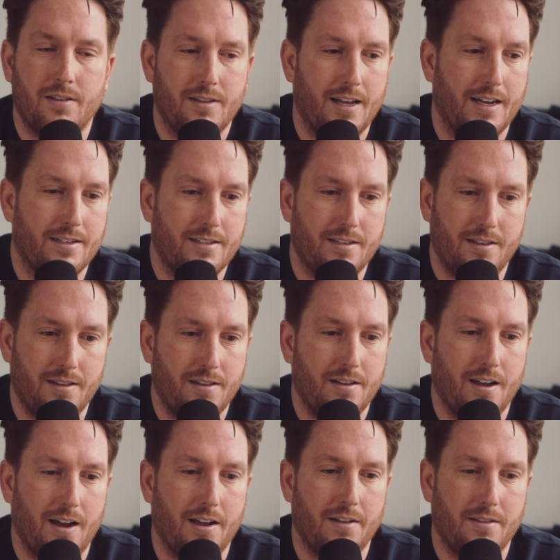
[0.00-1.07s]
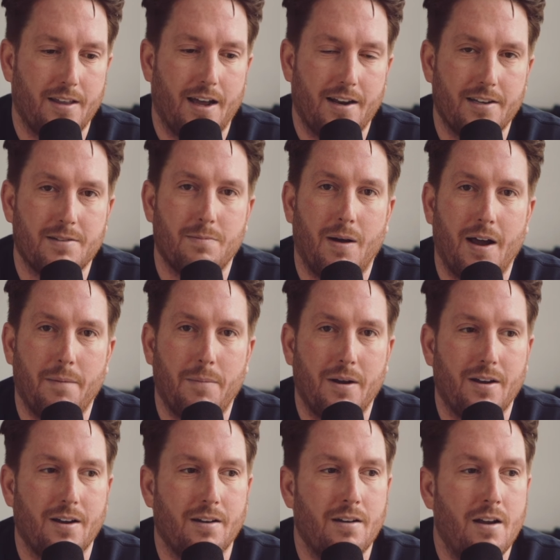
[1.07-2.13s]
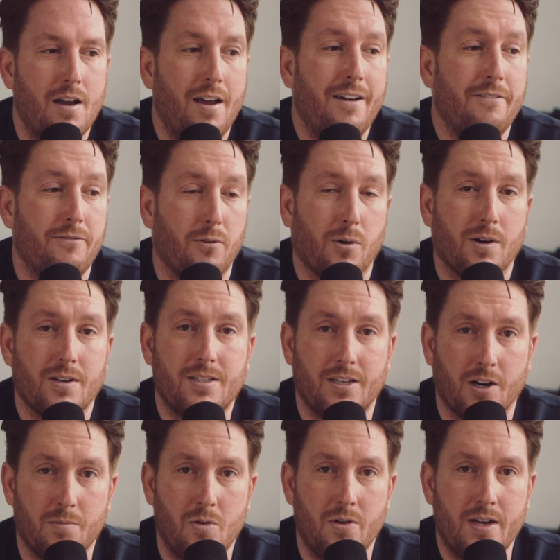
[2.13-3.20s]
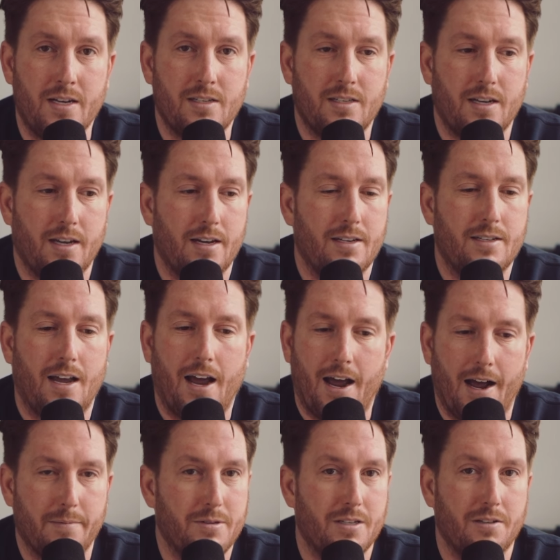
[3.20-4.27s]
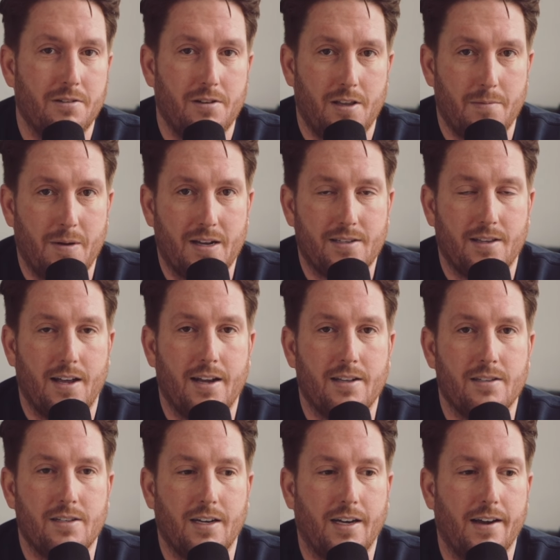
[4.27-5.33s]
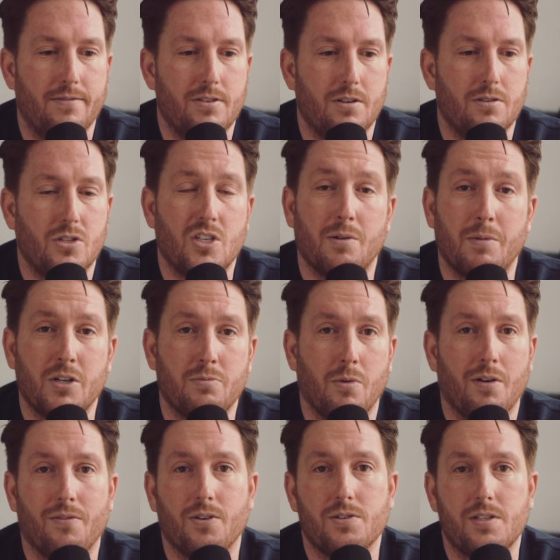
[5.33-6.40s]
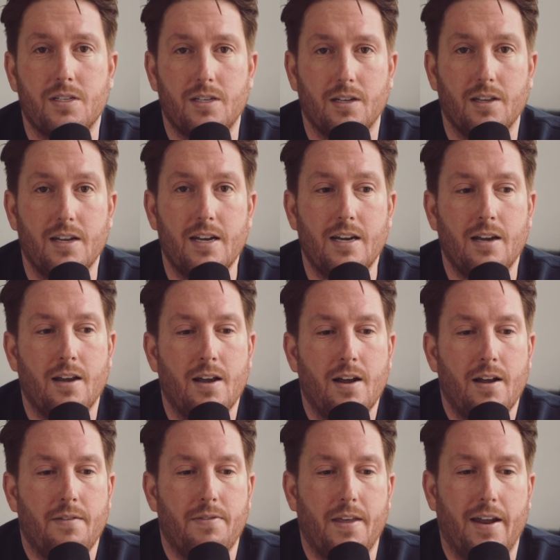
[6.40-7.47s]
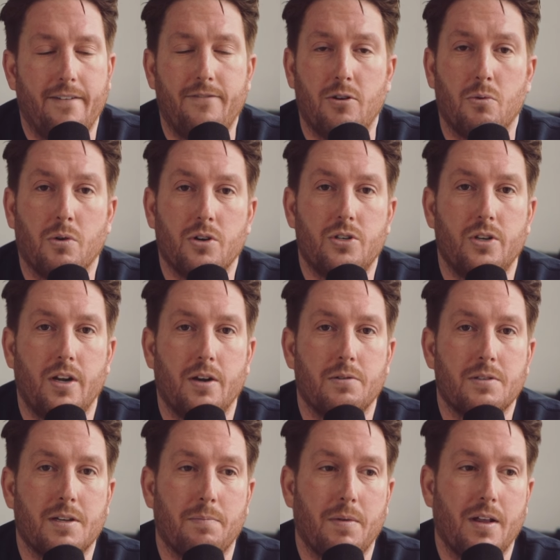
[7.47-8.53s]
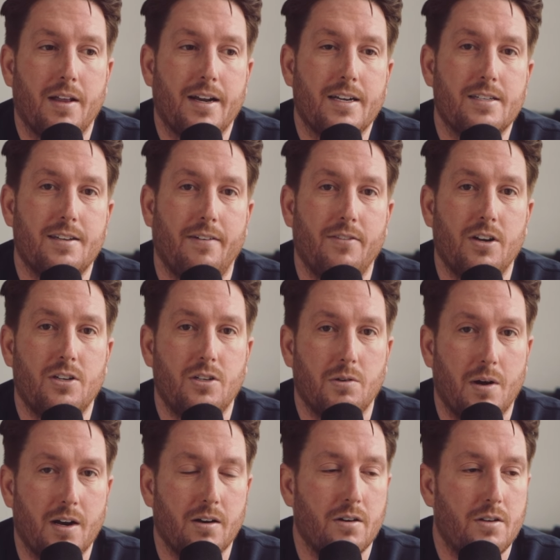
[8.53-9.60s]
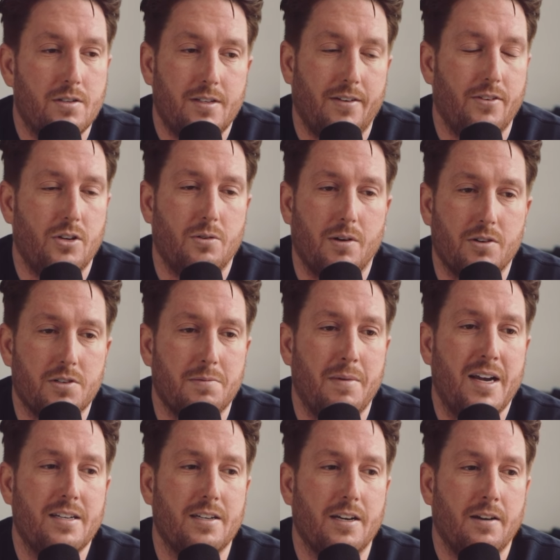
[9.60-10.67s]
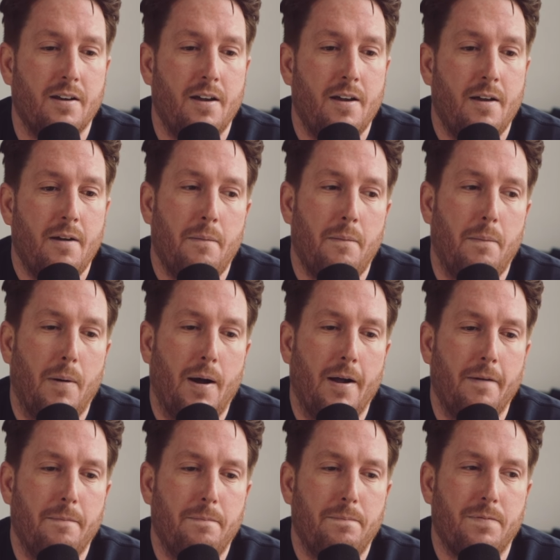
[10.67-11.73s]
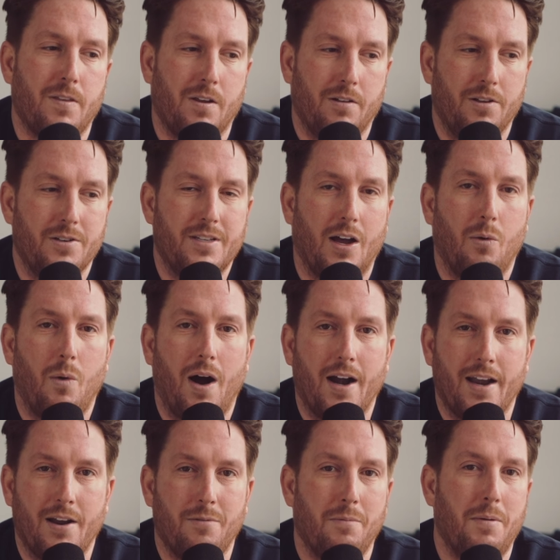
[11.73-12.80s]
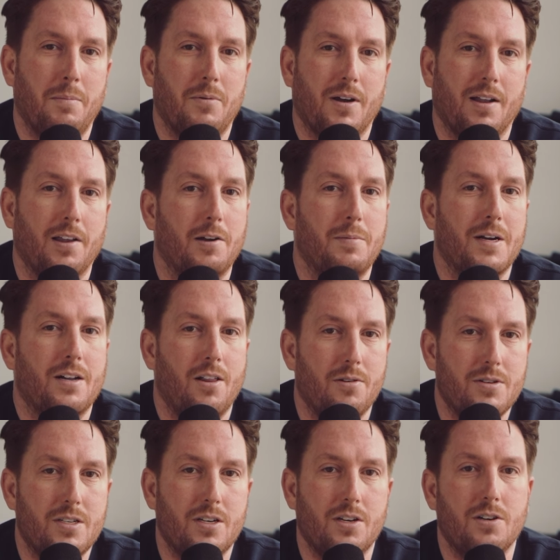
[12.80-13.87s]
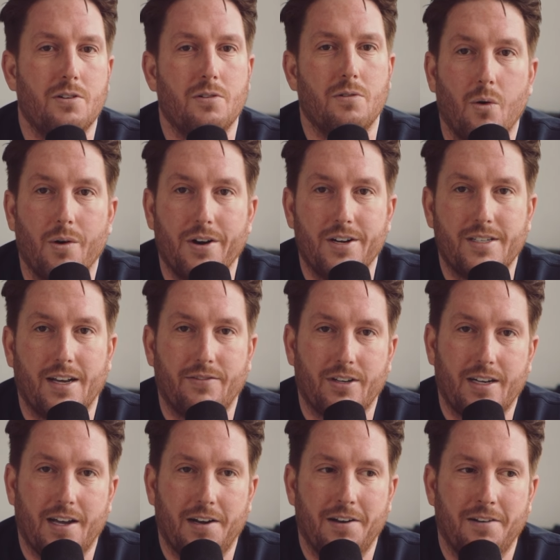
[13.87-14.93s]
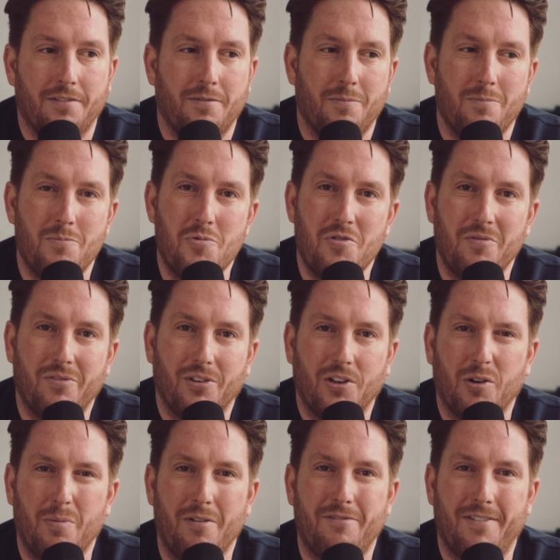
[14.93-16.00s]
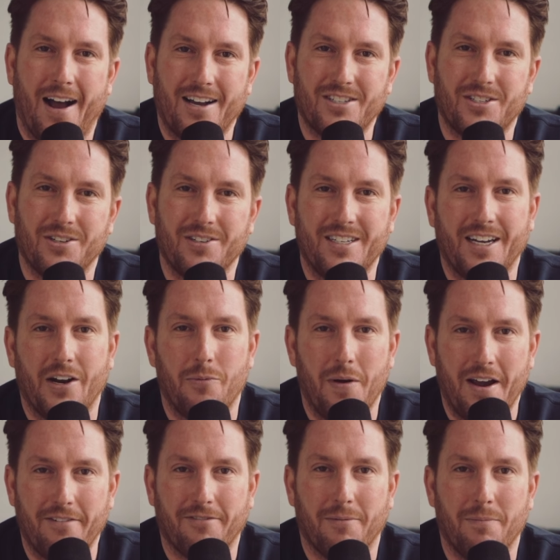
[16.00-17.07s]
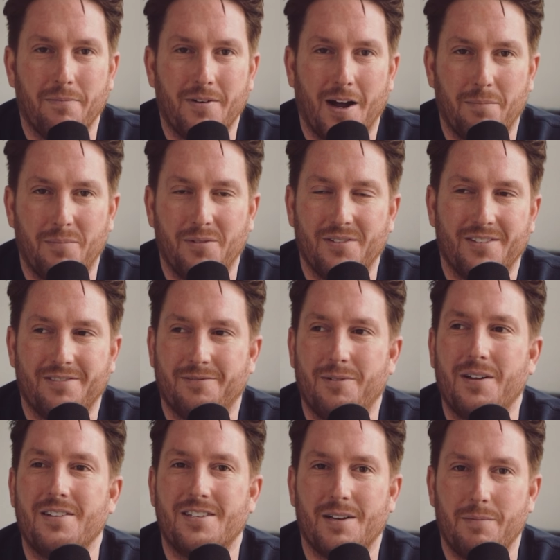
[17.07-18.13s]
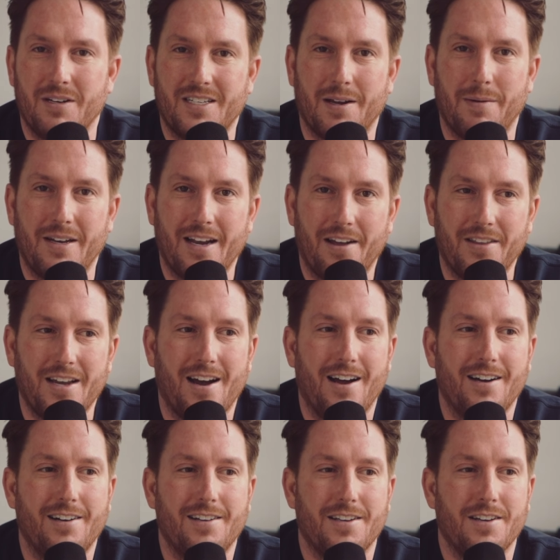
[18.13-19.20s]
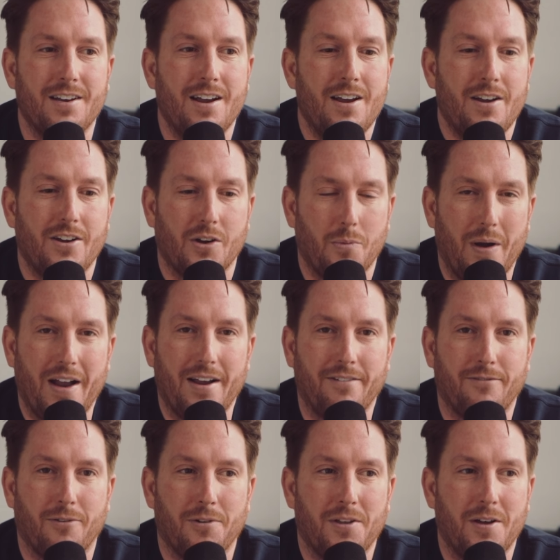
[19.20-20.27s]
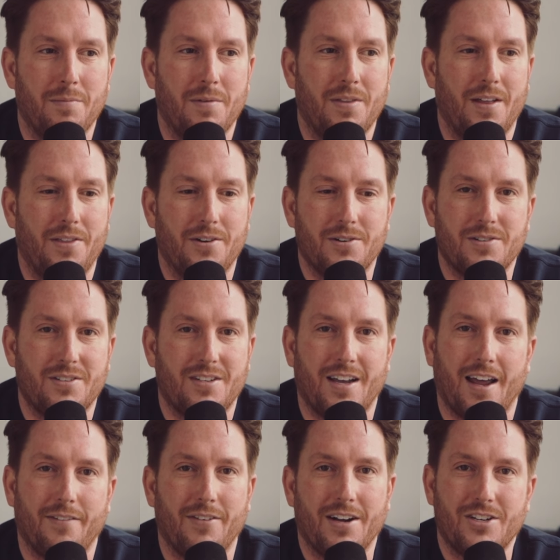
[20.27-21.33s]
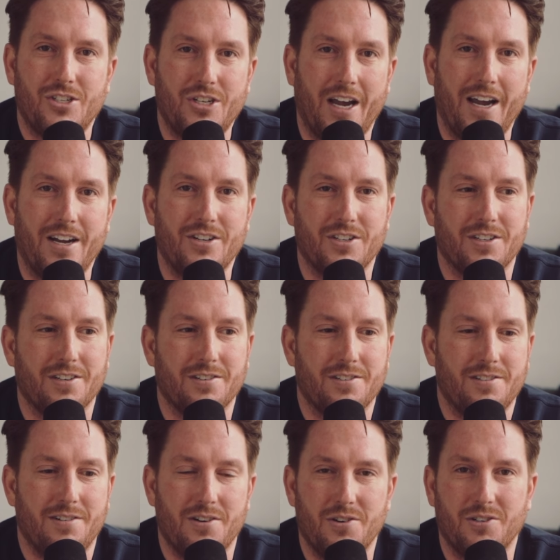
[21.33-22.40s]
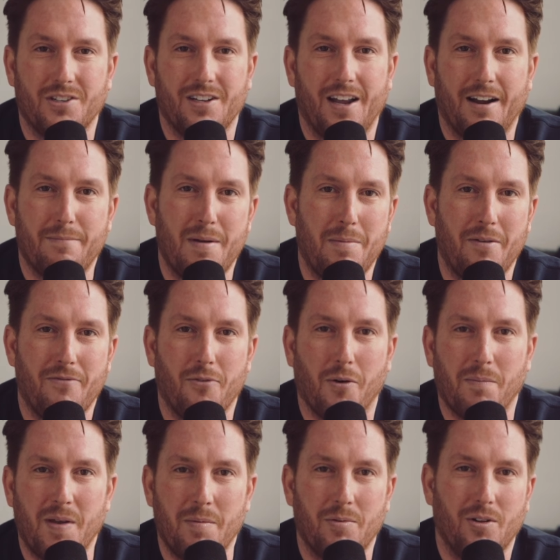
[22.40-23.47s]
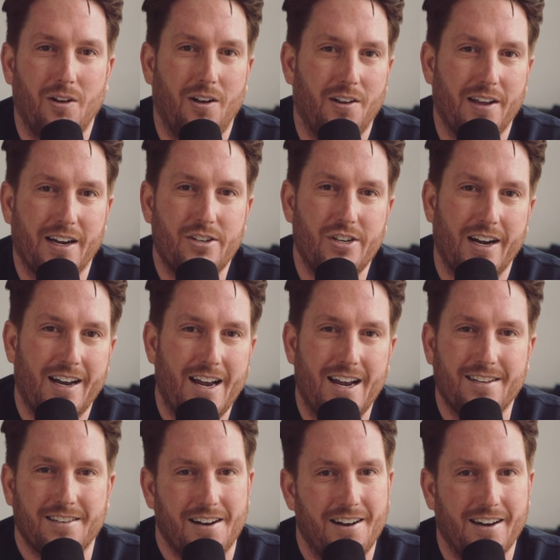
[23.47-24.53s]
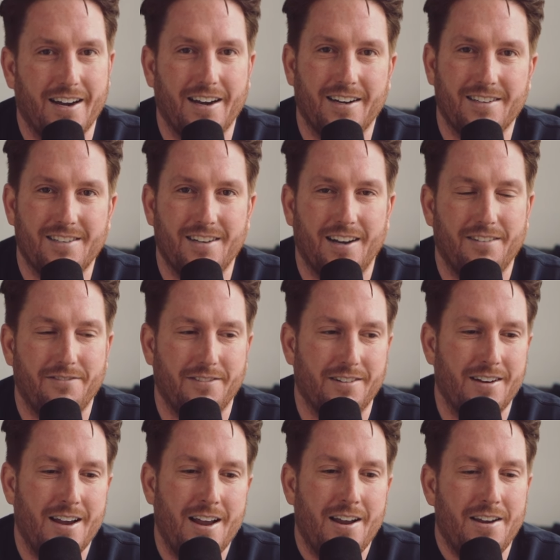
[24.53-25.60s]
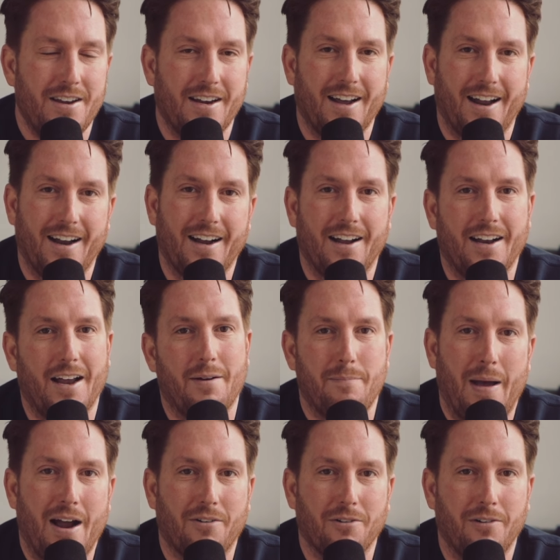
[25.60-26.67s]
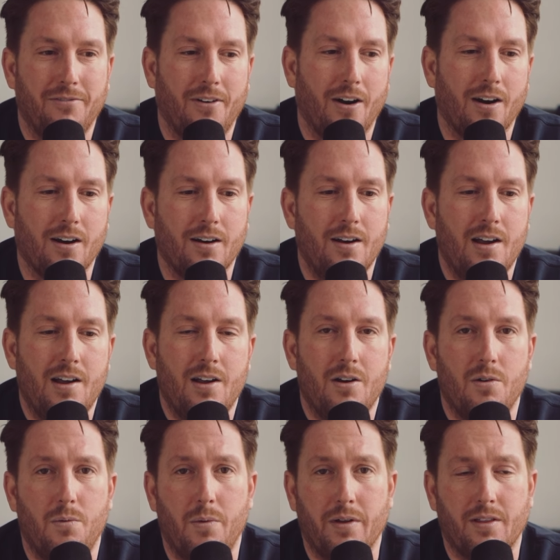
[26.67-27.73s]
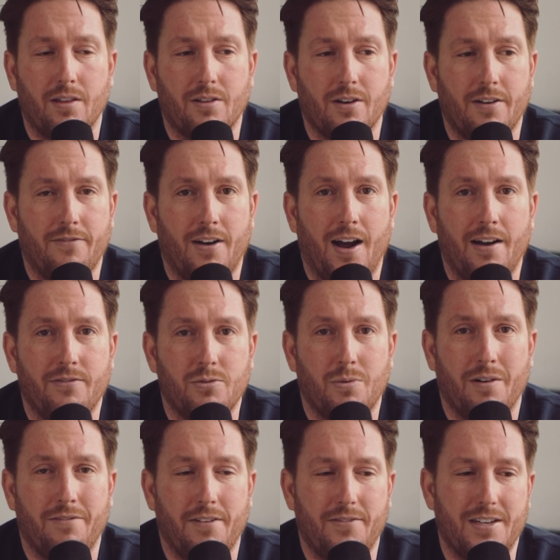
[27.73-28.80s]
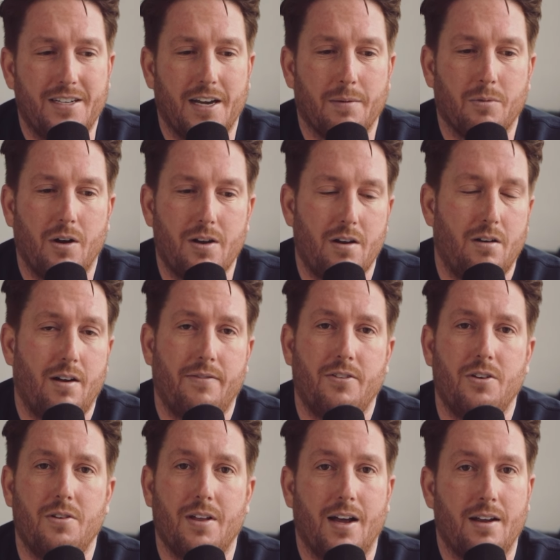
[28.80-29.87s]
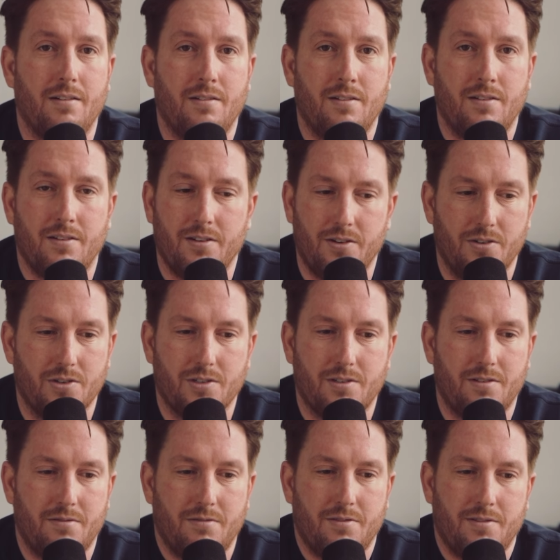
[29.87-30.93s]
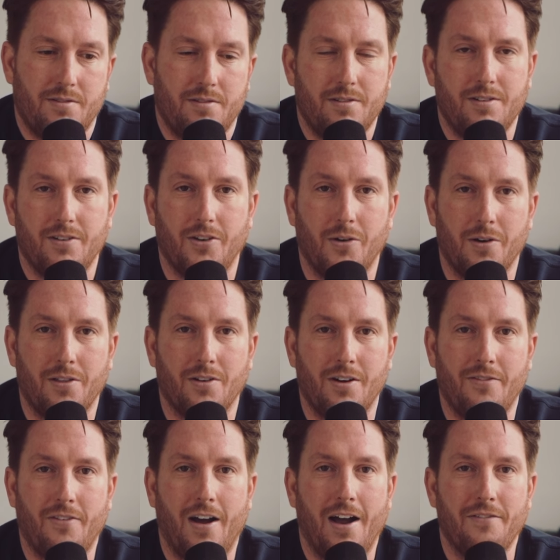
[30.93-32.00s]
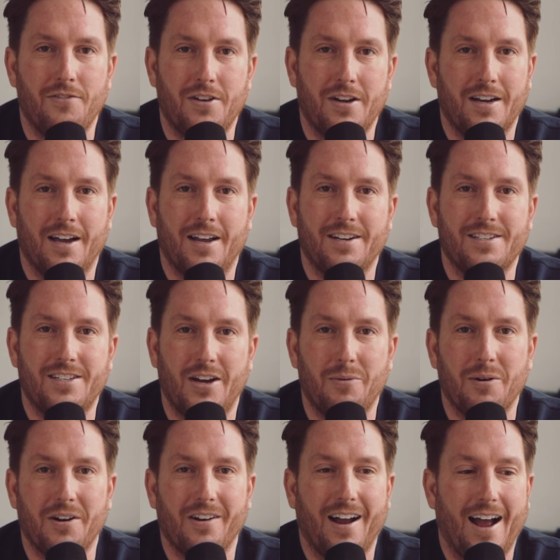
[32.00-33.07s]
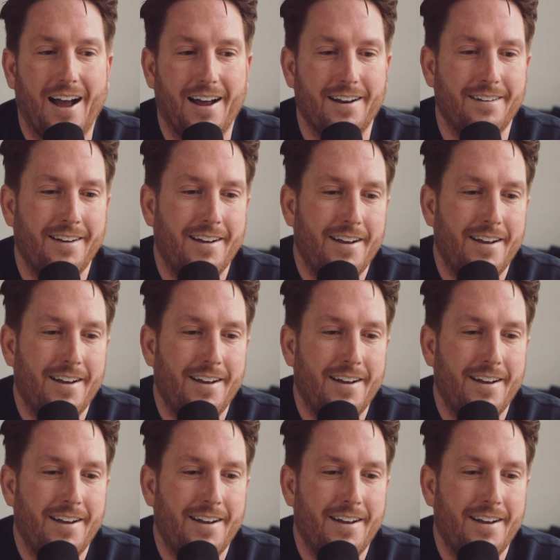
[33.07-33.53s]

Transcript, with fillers: That is my opinion. For ceremonies, it is absolutely the best lens. It gives you so much more versatility than if you were shooting with something like a 7200. 7200 is amazing, but you lose that wide end when people get a little bit close to you, or you just have to kind of move a little bit faster to get away from when somebody's coming down the aisle and you're waiting for them, and then there's kind of an exchange, and there's usually like maybe four people all like shaking hands and hugging and stuff, and you kind of got to get back real far. With a 35-150 Tamron, you don't have to do that. You just go to 35 and you can kind of stay where you're at.